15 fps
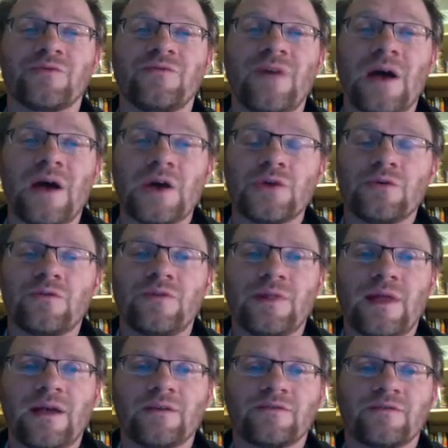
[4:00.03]
value of the
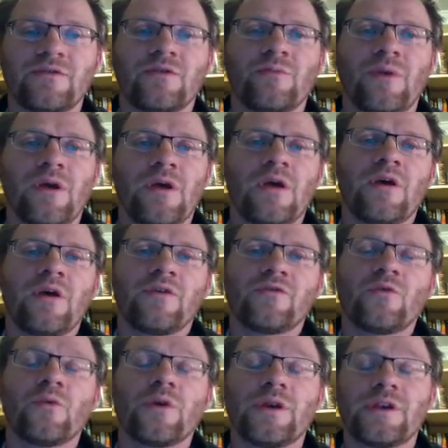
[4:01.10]
last term. So
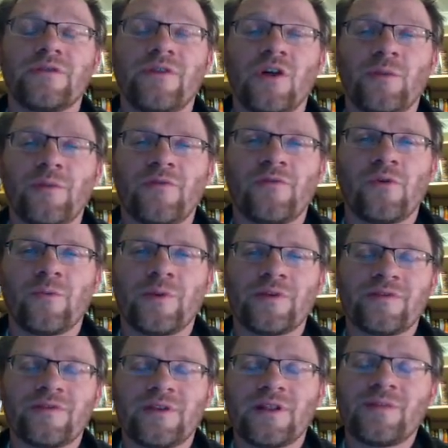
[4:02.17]
we're gonna develop a formula.
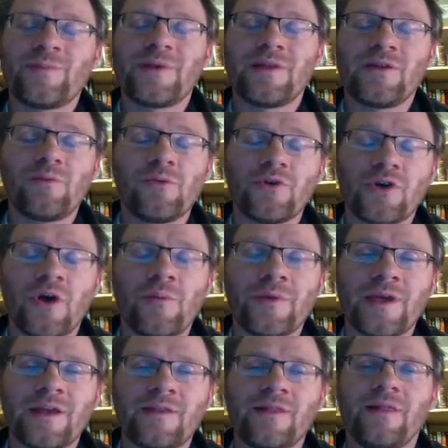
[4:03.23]
It's gonna be a little more
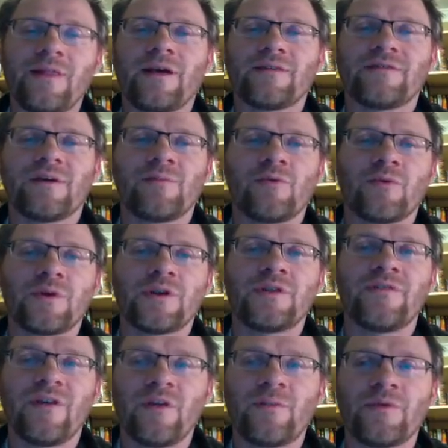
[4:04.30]
complicated than last time, but we're gonna
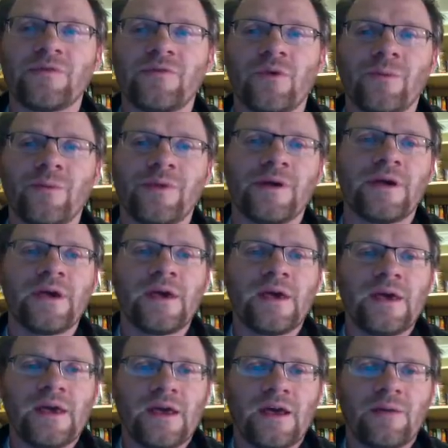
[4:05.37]
develop this formula
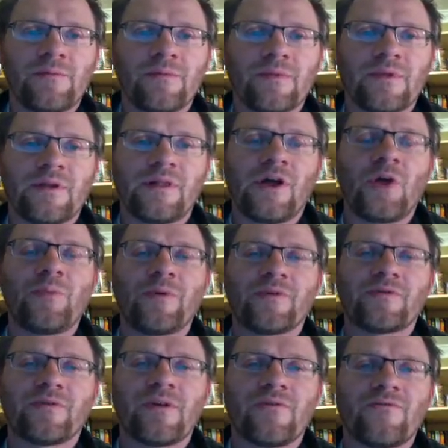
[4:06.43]
that'll help
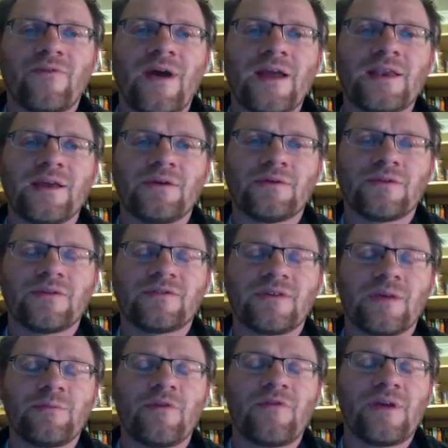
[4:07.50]
us find out the
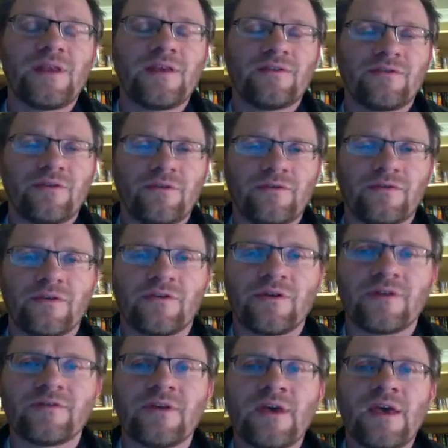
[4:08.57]
sum of any sort of
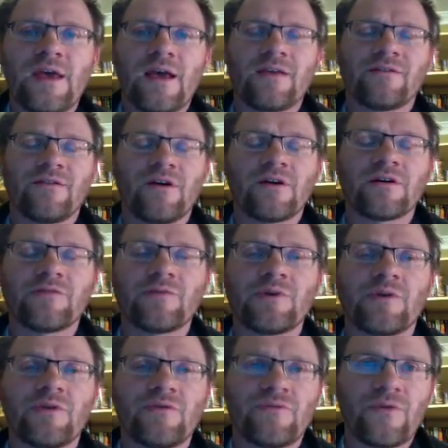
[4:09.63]
series as long as we
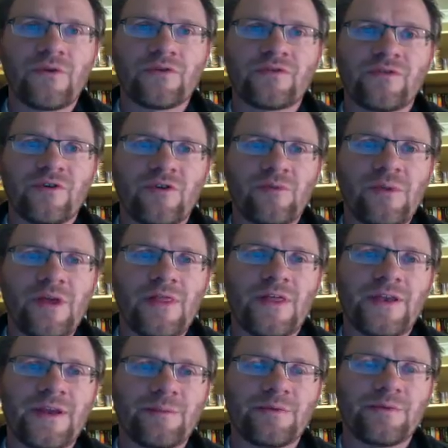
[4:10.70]
know the first term,
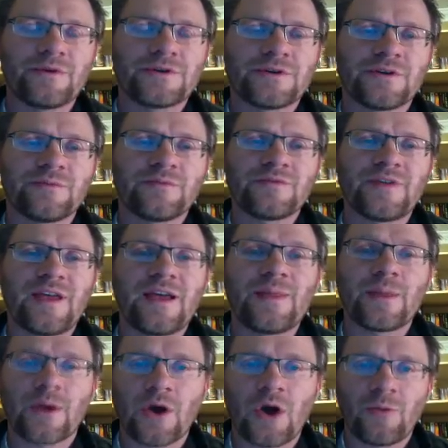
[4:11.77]
the number of terms, and
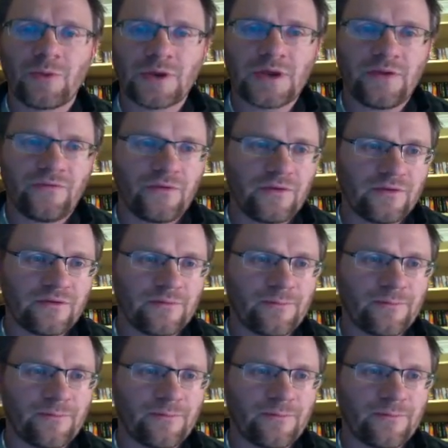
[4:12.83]
the common difference.